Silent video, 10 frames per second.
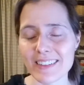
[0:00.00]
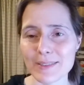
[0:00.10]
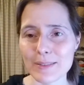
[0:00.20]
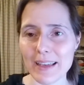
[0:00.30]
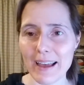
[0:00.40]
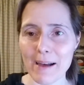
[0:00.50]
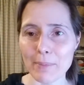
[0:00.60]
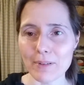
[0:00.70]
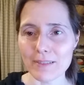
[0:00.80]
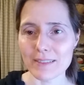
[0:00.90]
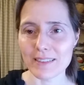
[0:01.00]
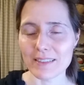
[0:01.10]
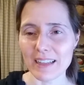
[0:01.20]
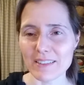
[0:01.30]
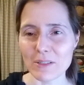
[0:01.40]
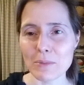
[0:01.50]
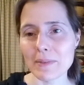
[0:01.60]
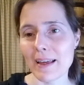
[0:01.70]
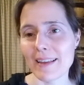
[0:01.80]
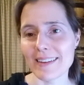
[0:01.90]
there's only apples and like 2
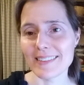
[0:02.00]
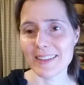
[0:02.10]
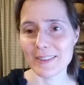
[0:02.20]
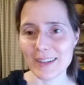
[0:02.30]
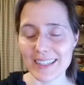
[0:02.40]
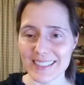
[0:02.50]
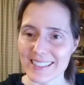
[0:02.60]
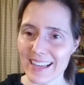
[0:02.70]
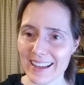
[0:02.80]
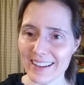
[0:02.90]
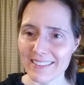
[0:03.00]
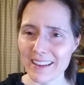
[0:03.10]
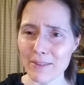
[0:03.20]
bananas that look kind of sad.